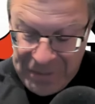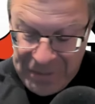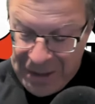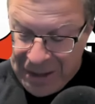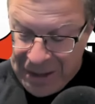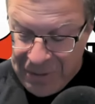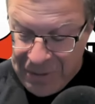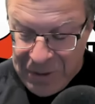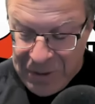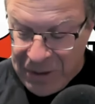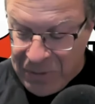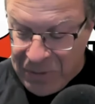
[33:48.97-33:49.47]

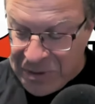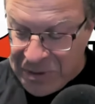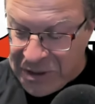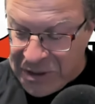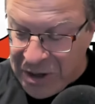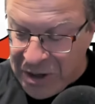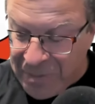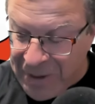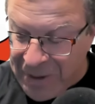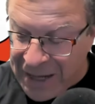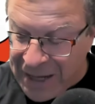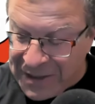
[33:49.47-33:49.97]
was a
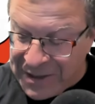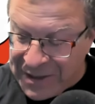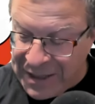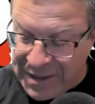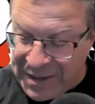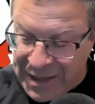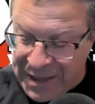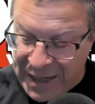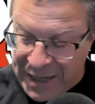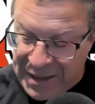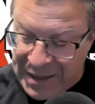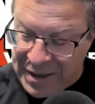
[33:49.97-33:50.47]
good match. They
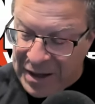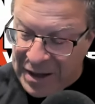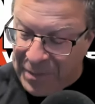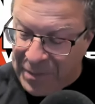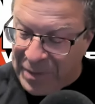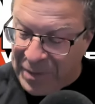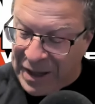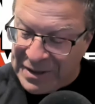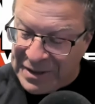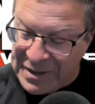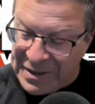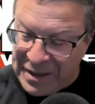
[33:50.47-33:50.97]
did their
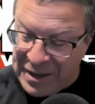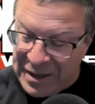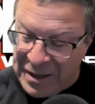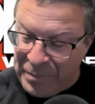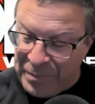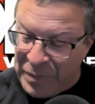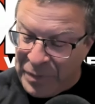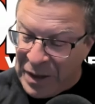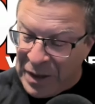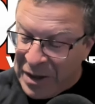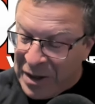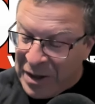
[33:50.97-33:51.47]
best.
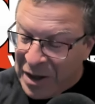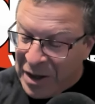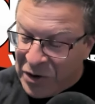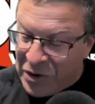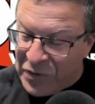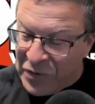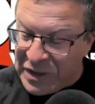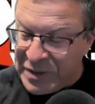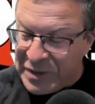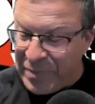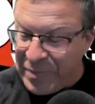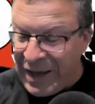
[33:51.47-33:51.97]

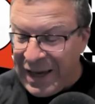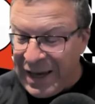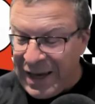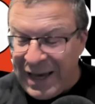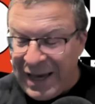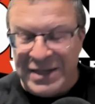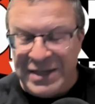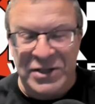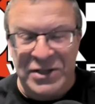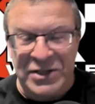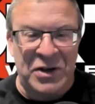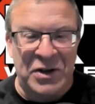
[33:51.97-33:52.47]
Chris Bay,
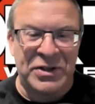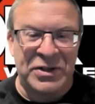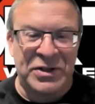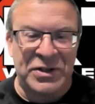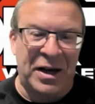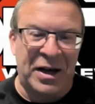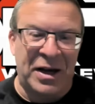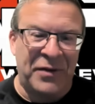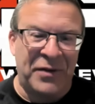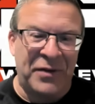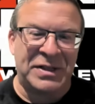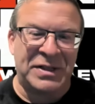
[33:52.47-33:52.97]
Ace Austin,
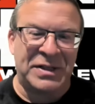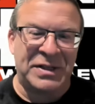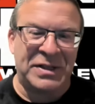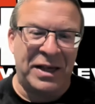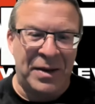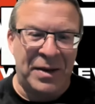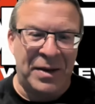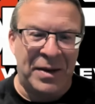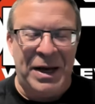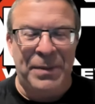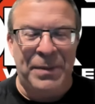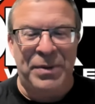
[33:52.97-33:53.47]
obviously,
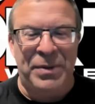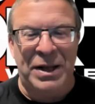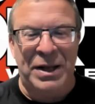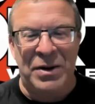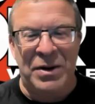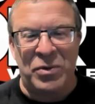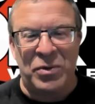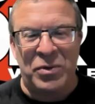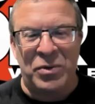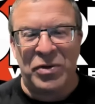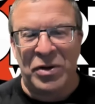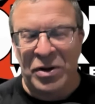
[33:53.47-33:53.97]
in my
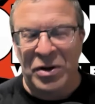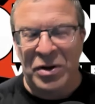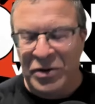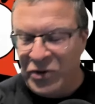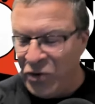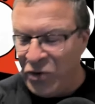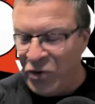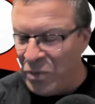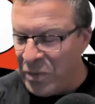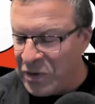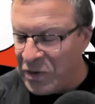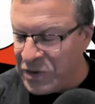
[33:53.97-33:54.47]
opinion, were
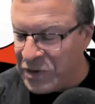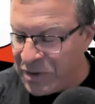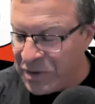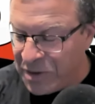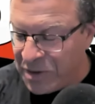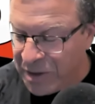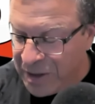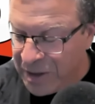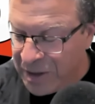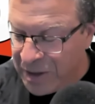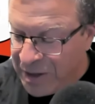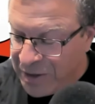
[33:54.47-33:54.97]
the
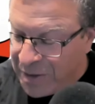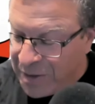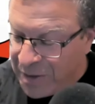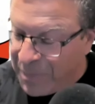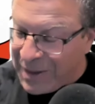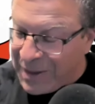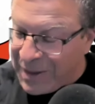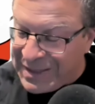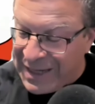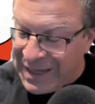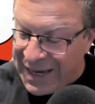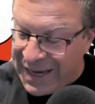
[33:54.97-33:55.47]

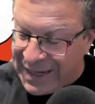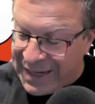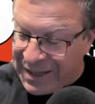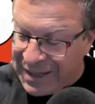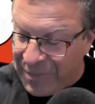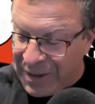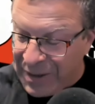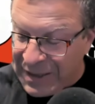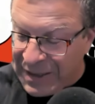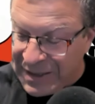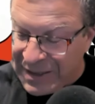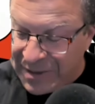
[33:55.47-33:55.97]
best tag
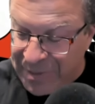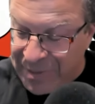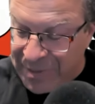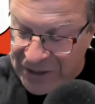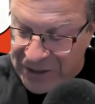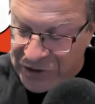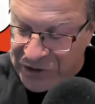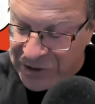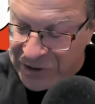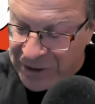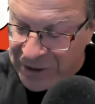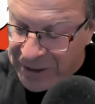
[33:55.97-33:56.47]
team in this
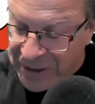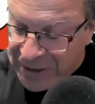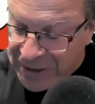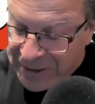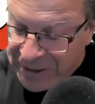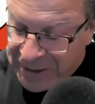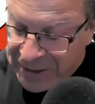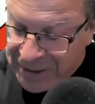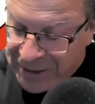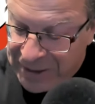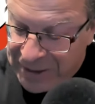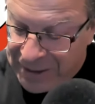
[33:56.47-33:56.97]
match.
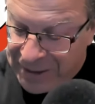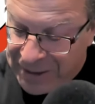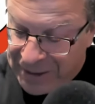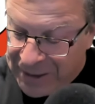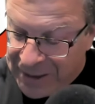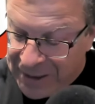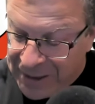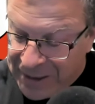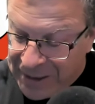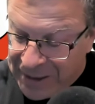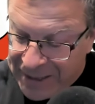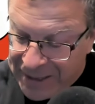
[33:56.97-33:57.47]

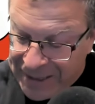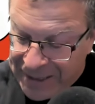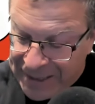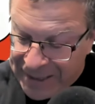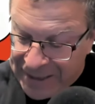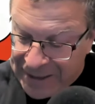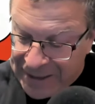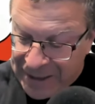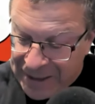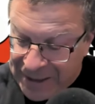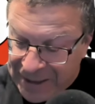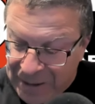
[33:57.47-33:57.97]

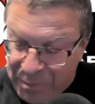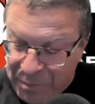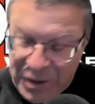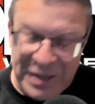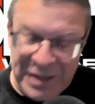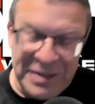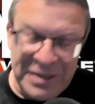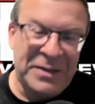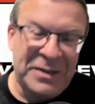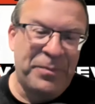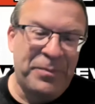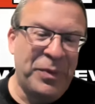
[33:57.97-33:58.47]
And
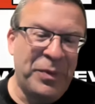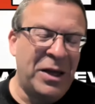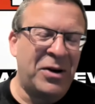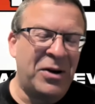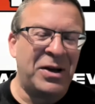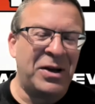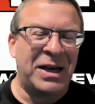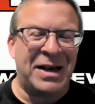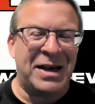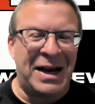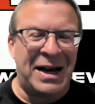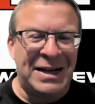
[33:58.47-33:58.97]
but
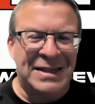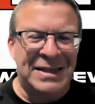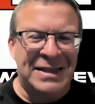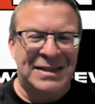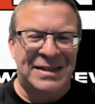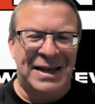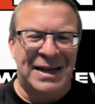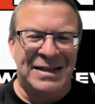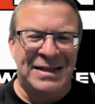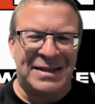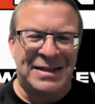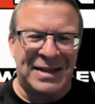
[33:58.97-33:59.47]
you kind of
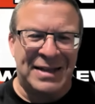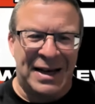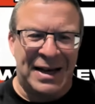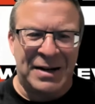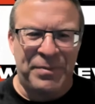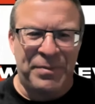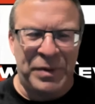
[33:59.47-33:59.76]
sense that